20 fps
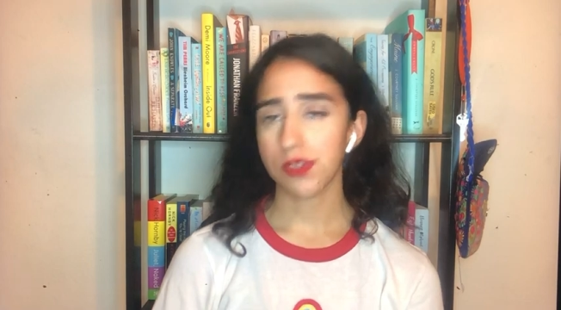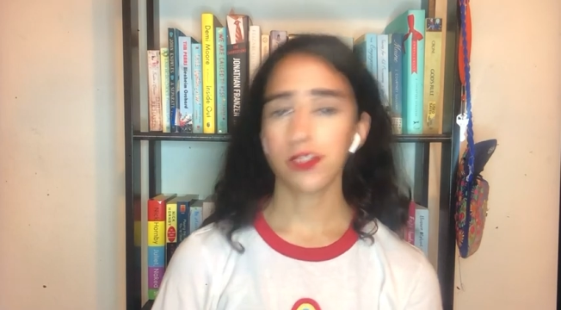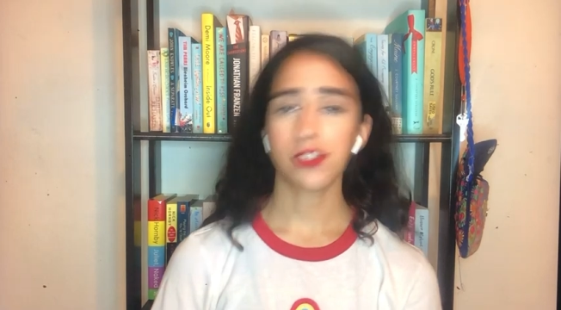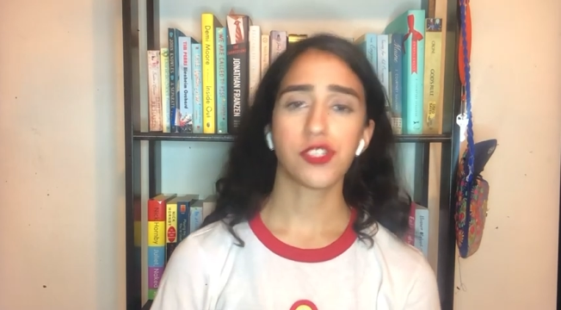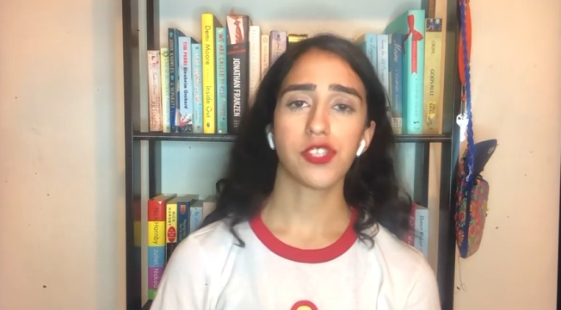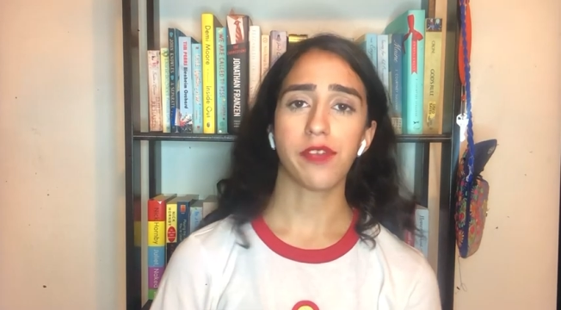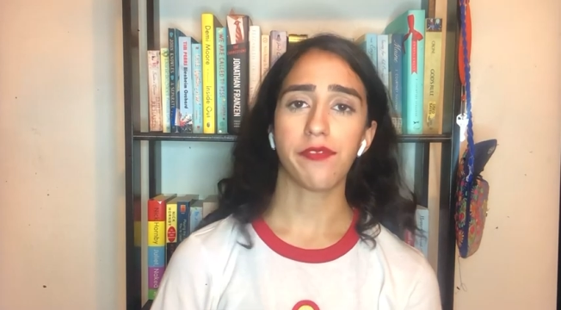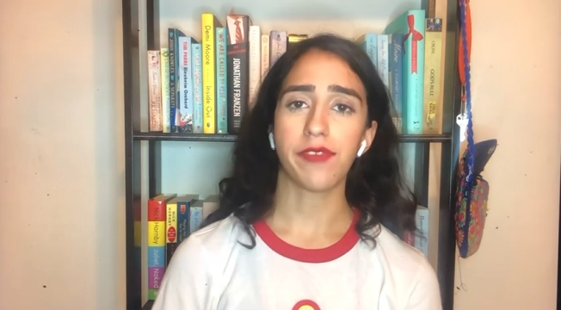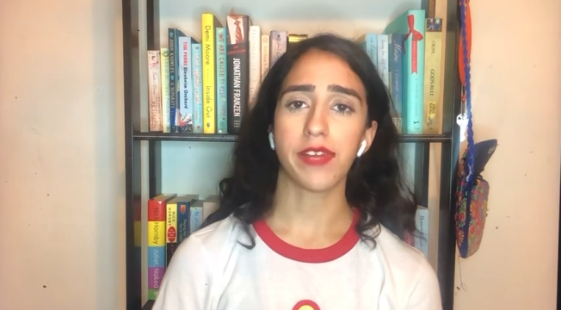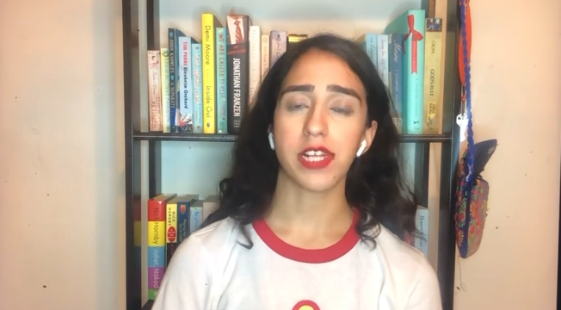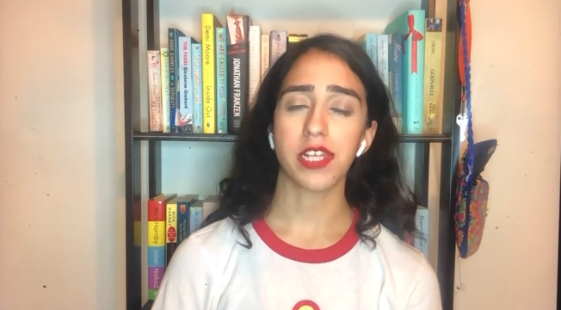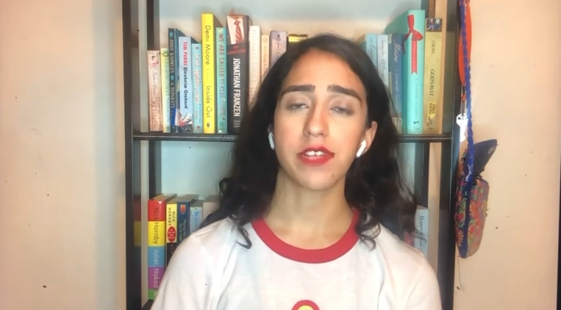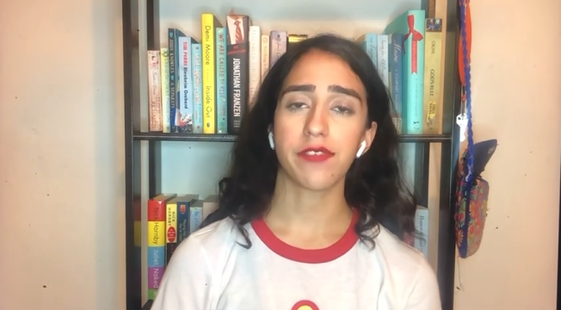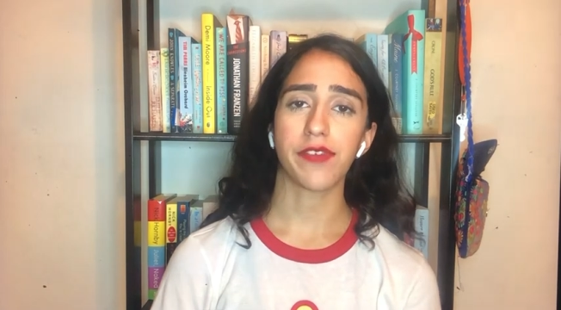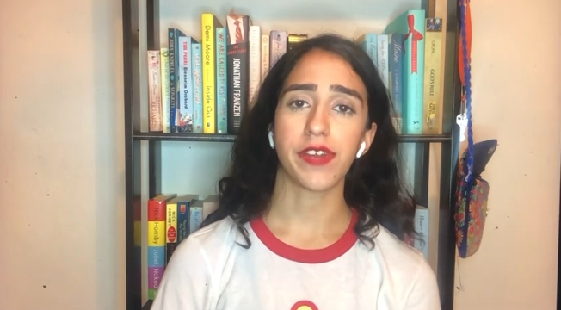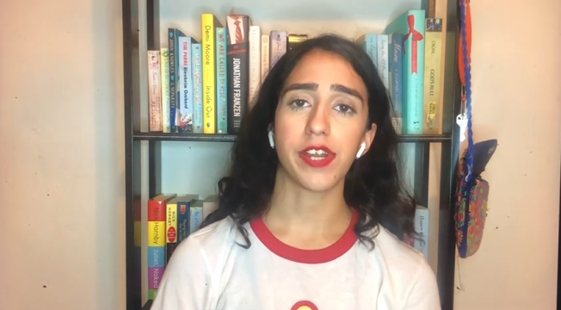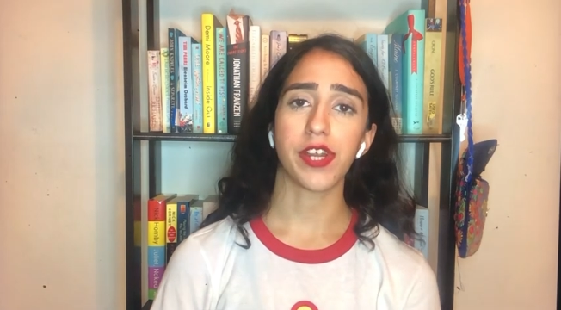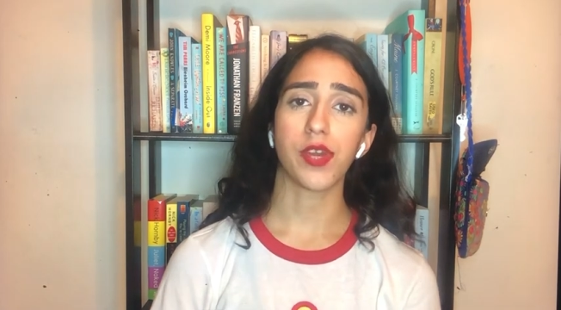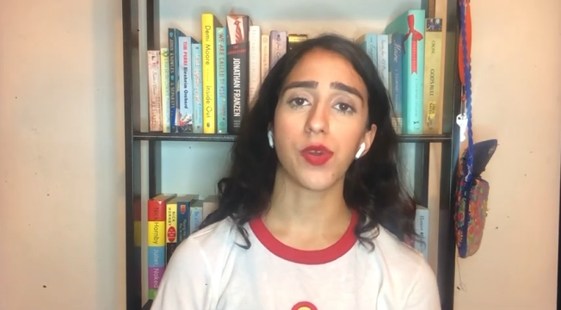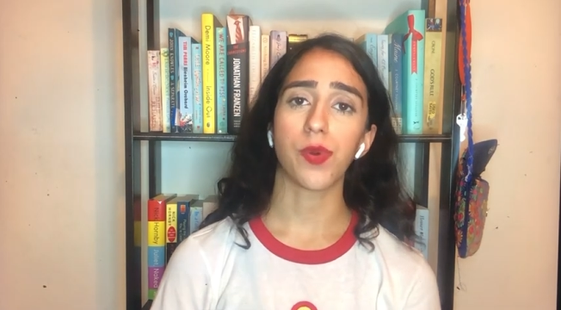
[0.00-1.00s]
She feels
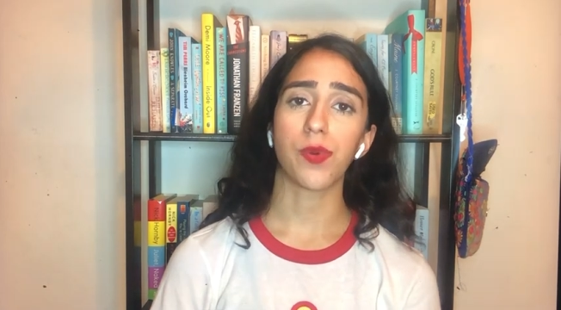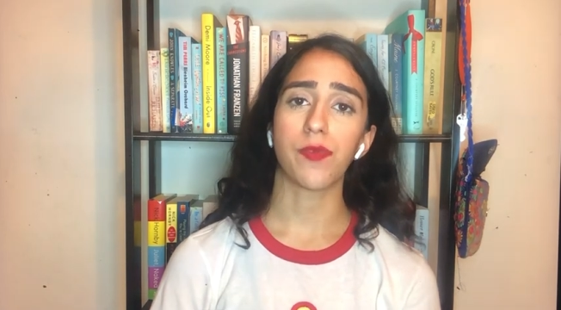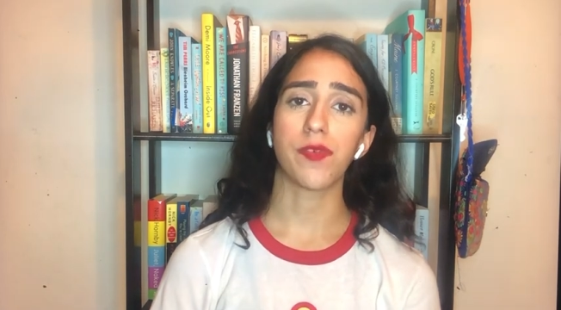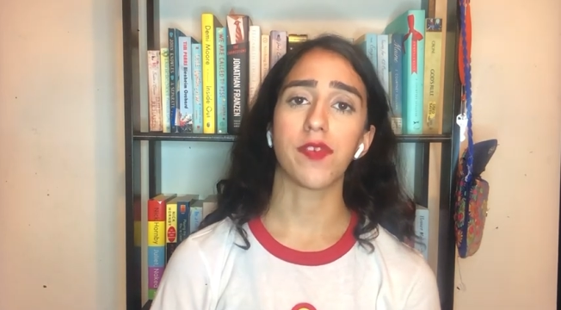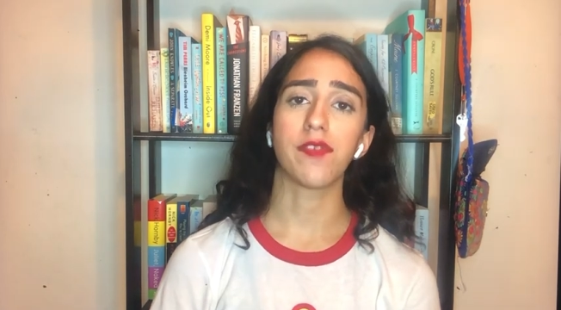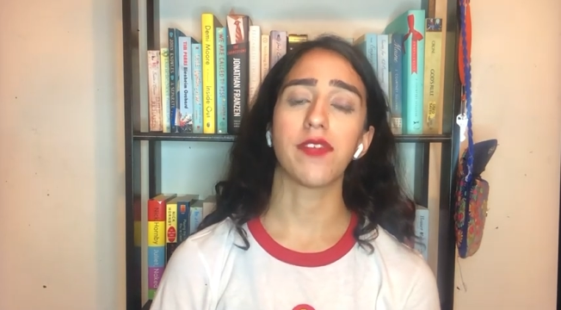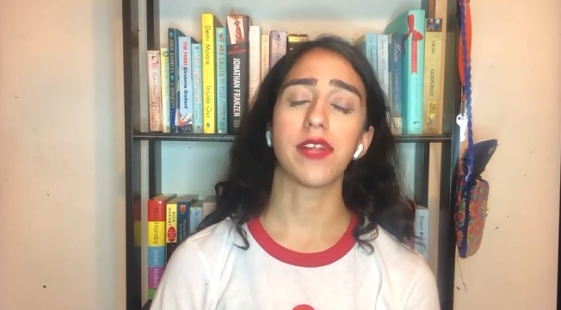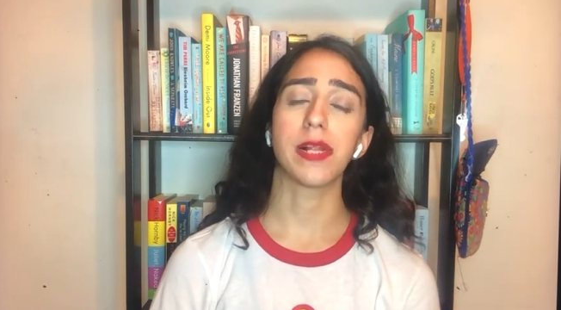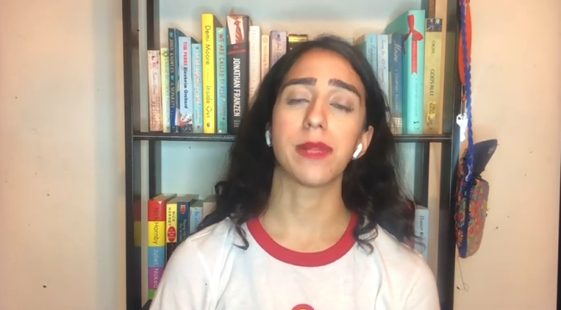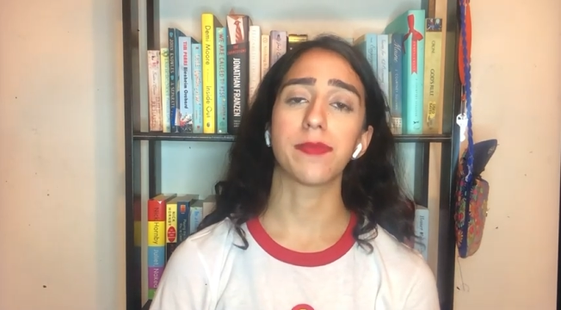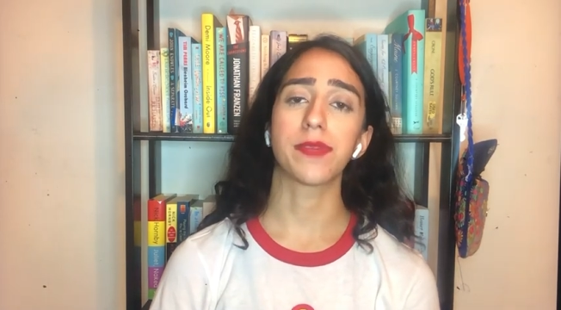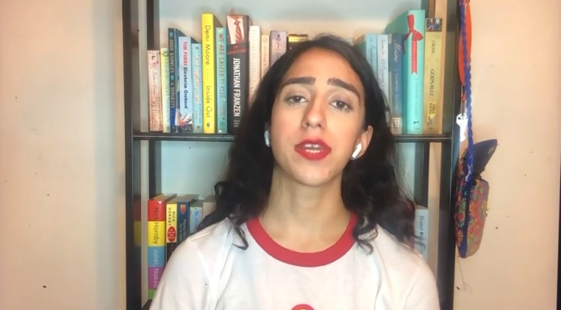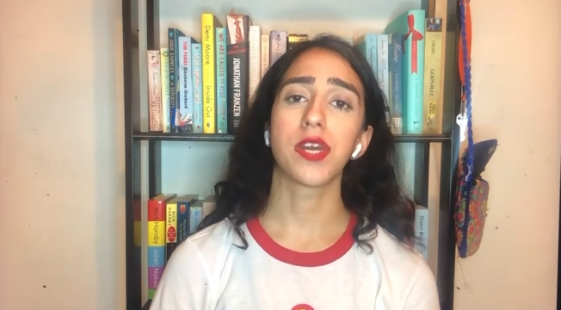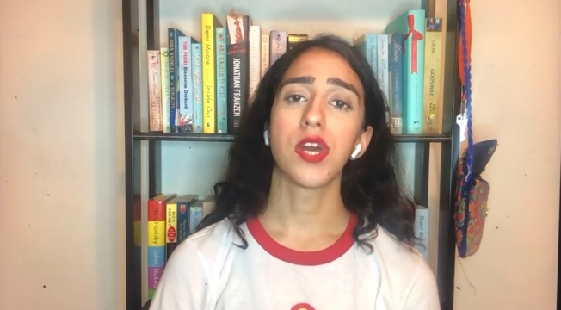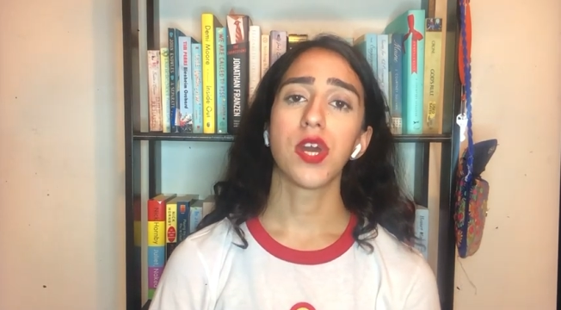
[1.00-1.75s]
very overwhelmed